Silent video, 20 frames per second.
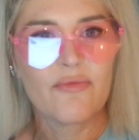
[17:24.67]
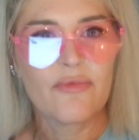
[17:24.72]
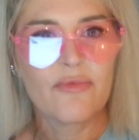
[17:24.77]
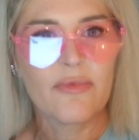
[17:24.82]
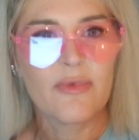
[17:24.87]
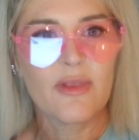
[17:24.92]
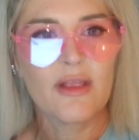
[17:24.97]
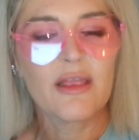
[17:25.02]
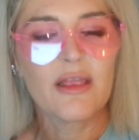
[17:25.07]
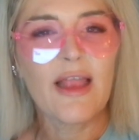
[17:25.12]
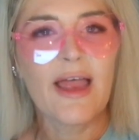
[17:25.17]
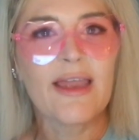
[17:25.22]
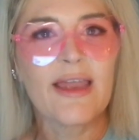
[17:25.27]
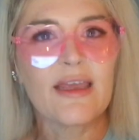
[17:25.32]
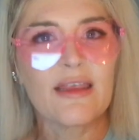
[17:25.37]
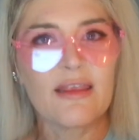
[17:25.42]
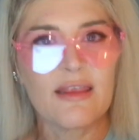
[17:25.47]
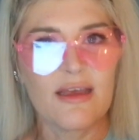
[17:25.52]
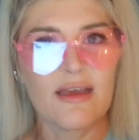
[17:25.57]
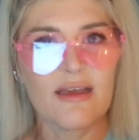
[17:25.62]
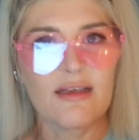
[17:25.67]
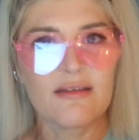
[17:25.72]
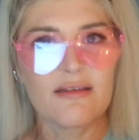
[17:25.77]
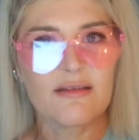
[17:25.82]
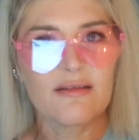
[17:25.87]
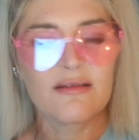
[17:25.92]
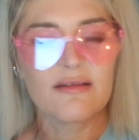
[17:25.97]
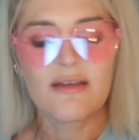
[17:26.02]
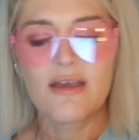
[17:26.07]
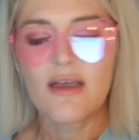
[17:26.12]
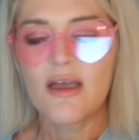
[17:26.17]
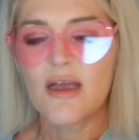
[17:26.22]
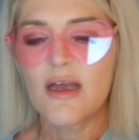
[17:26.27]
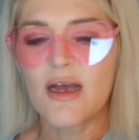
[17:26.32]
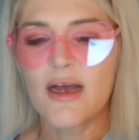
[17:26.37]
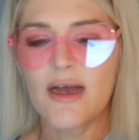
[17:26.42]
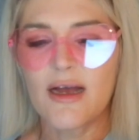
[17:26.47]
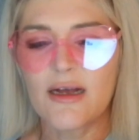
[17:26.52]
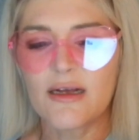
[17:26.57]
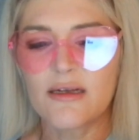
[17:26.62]
like this.
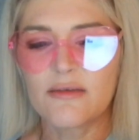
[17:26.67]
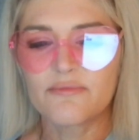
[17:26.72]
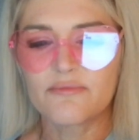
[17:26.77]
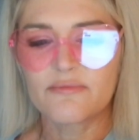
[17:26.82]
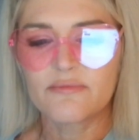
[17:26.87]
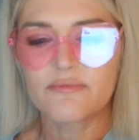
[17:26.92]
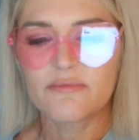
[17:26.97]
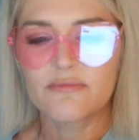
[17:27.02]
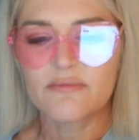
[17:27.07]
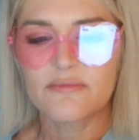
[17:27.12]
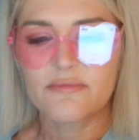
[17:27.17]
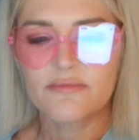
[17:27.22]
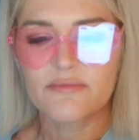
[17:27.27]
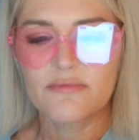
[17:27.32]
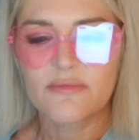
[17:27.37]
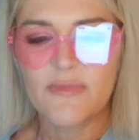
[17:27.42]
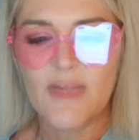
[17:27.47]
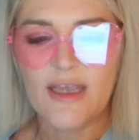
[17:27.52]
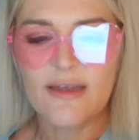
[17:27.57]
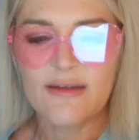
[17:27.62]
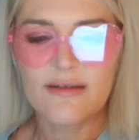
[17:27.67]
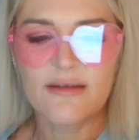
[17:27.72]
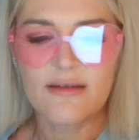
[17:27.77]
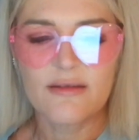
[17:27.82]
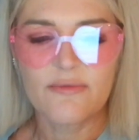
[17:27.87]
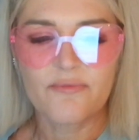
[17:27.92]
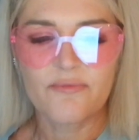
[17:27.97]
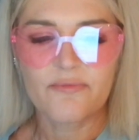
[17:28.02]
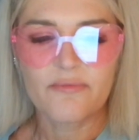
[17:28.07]
Because